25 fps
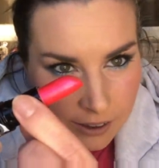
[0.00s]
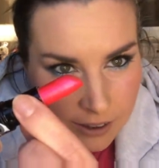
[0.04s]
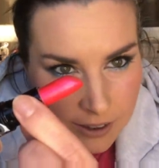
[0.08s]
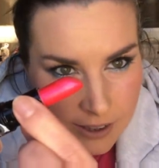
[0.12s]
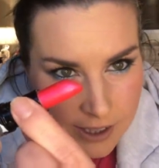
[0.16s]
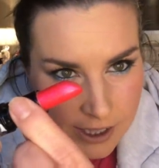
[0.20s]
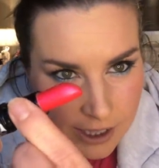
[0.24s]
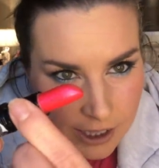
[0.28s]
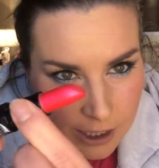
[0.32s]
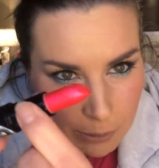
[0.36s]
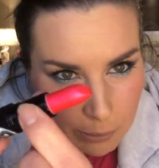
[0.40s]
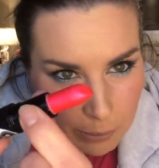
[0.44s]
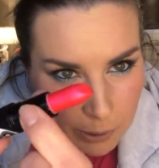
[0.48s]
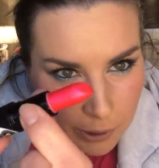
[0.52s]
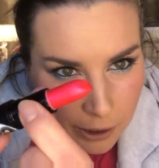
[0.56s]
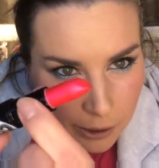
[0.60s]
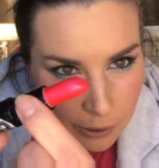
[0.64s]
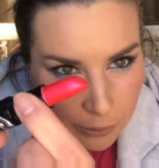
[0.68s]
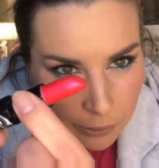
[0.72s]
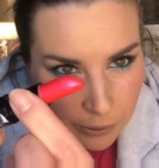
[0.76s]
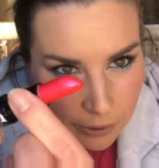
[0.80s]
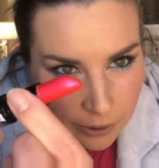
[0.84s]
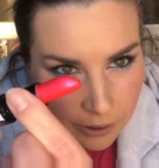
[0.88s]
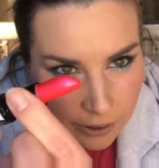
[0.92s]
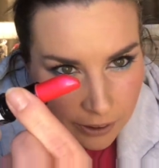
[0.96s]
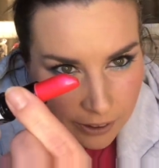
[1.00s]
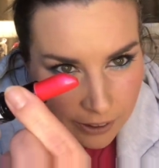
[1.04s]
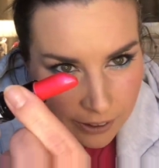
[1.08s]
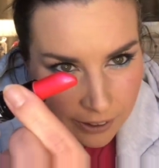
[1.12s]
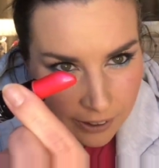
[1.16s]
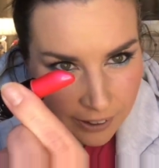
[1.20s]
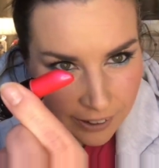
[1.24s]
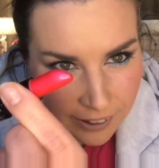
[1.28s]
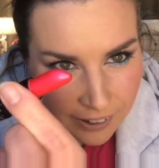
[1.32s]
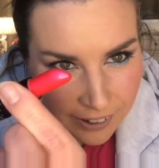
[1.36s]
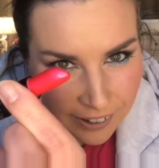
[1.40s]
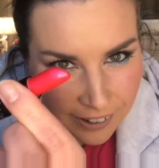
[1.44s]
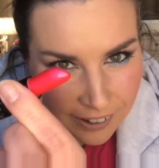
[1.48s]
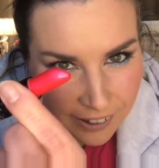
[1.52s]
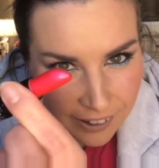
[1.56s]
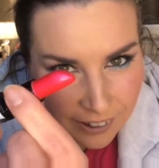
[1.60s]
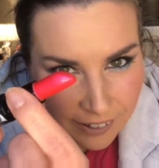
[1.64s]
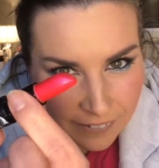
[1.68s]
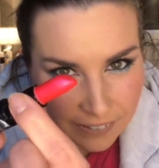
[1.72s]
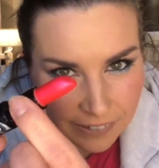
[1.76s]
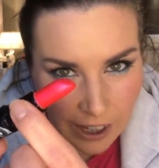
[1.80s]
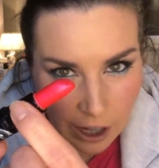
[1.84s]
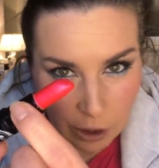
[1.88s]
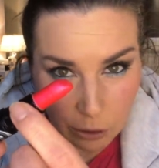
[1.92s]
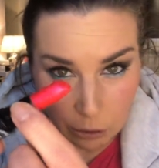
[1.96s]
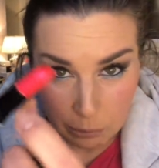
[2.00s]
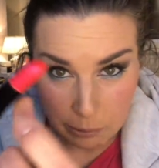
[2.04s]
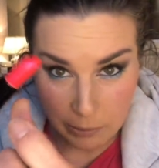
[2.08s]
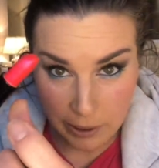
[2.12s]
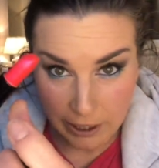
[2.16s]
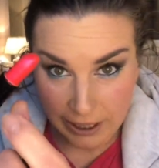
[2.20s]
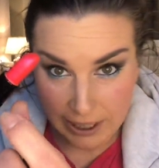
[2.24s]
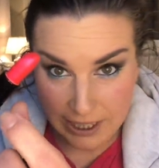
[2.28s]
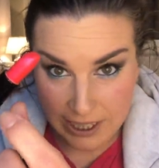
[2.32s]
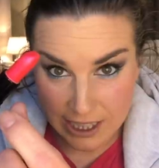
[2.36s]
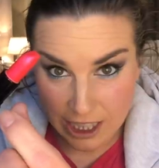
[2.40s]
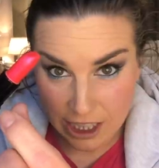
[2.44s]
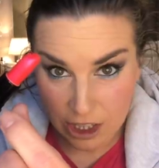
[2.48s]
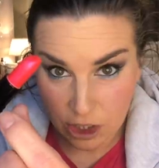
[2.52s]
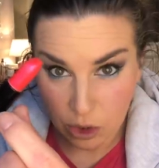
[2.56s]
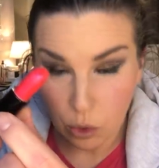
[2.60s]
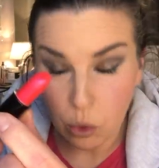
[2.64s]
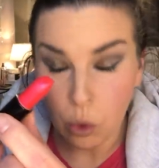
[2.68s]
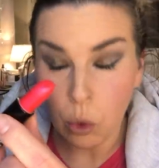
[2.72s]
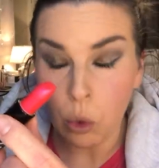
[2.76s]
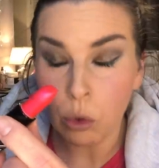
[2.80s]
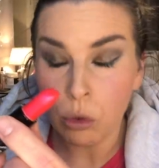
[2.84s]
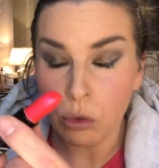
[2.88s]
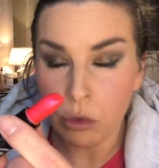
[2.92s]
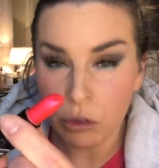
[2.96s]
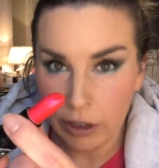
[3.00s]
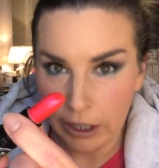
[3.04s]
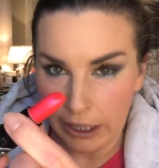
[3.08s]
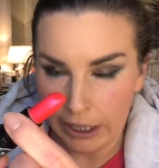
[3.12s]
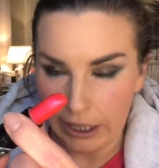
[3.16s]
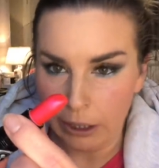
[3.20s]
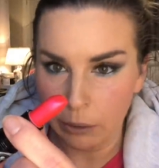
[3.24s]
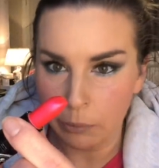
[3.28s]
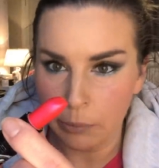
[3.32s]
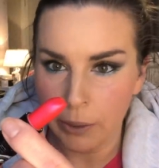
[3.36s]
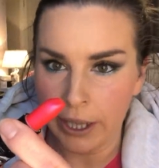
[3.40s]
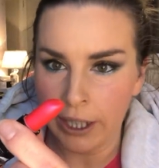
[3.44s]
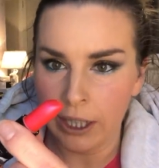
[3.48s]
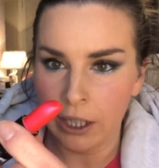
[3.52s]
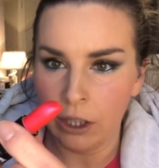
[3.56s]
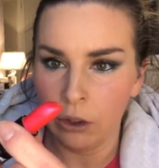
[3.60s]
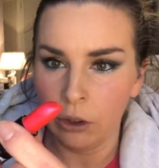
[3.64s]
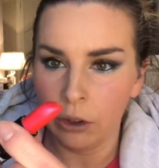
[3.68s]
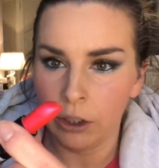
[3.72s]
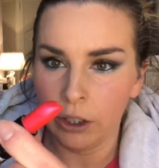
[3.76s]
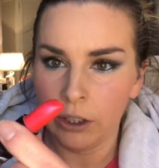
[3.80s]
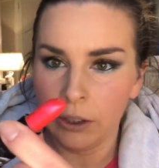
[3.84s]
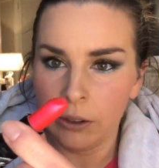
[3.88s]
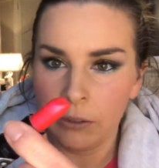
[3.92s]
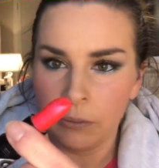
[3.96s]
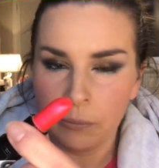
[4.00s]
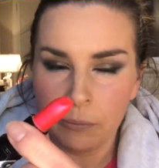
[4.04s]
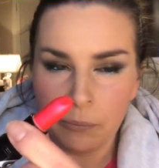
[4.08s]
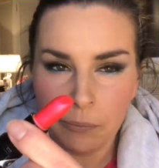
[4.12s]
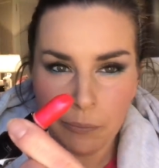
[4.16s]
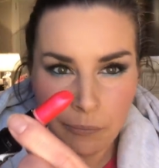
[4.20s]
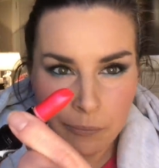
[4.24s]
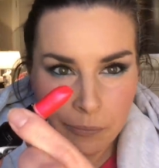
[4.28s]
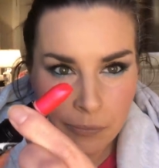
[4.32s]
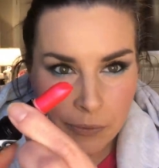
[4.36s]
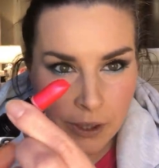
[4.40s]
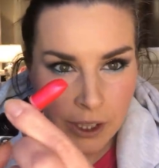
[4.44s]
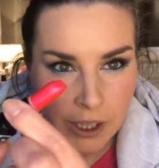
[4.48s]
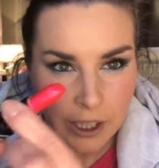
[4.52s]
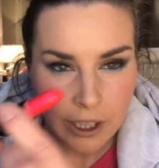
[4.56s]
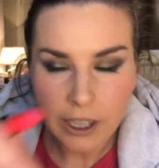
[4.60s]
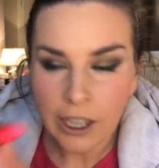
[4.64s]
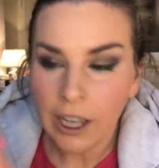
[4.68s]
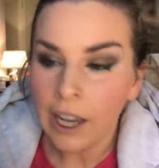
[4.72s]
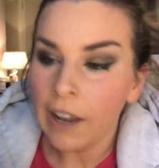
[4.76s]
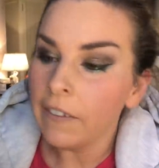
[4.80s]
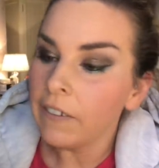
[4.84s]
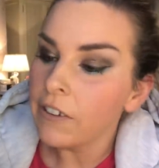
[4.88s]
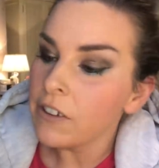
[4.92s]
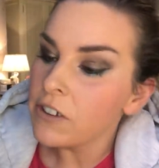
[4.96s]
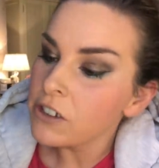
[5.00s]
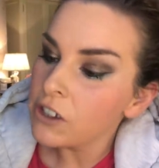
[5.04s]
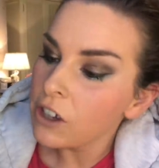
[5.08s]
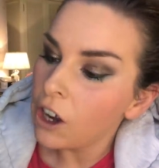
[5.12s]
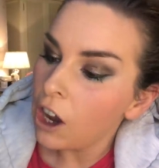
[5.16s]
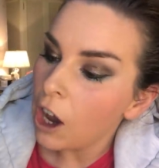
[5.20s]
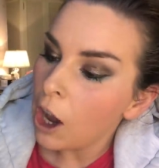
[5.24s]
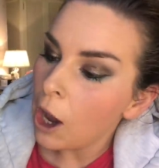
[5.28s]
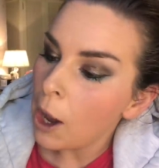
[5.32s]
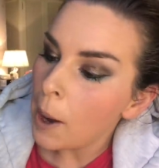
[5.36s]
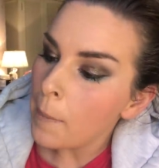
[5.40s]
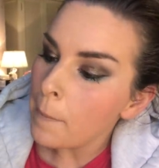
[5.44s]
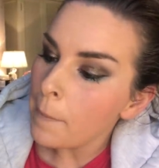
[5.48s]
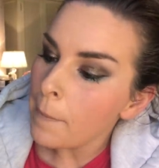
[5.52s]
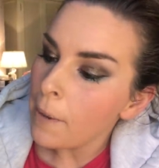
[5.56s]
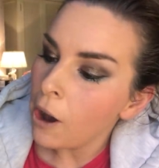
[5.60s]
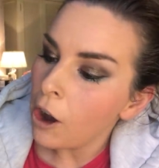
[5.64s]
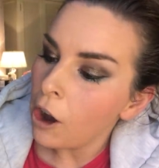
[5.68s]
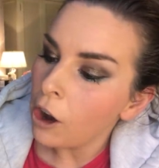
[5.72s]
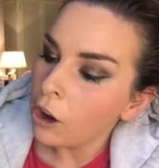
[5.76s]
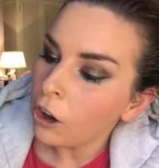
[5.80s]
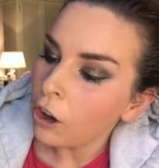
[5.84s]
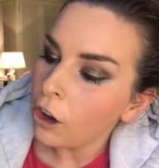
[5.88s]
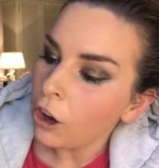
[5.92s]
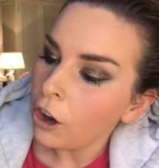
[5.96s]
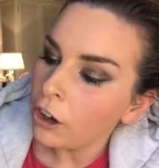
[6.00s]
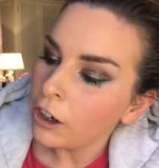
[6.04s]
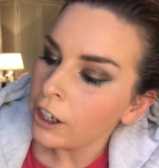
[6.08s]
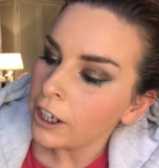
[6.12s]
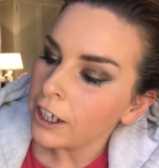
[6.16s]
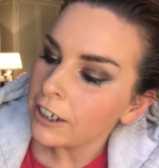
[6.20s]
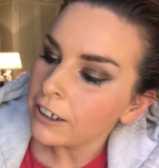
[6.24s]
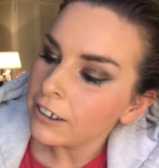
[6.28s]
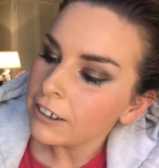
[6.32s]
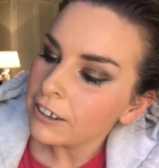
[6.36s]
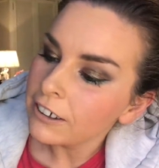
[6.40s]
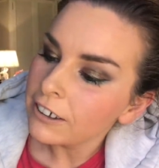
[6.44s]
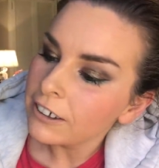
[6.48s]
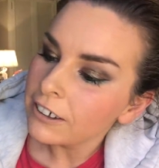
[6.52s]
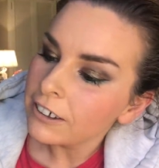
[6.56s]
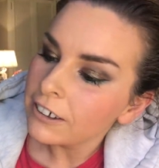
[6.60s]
See the blue? That would make your teeth go really white looking. And there's not a mark on it.